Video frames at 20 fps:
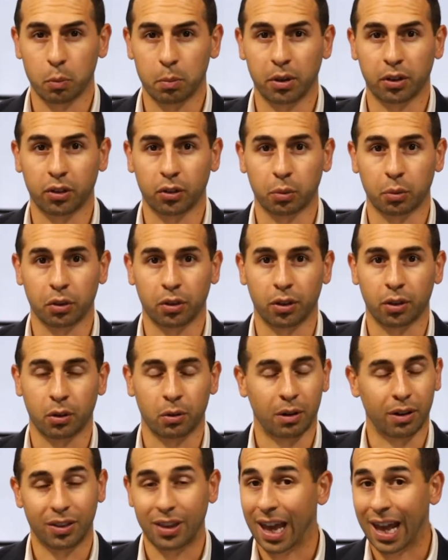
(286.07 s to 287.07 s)
business with
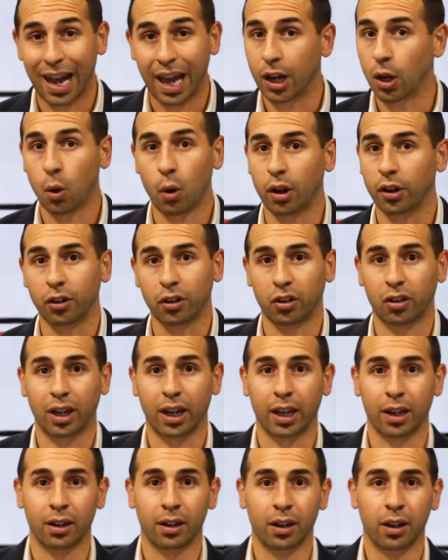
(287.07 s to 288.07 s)
you. That I don't
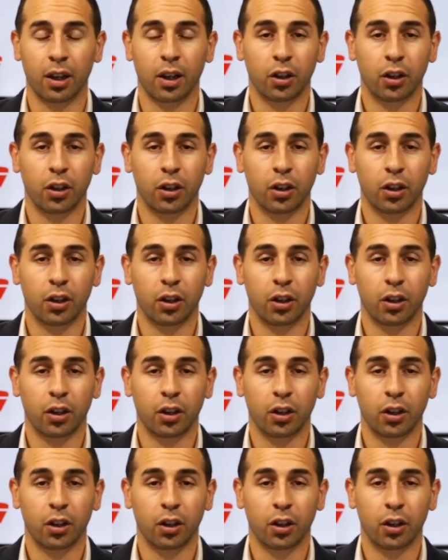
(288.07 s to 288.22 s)
understand.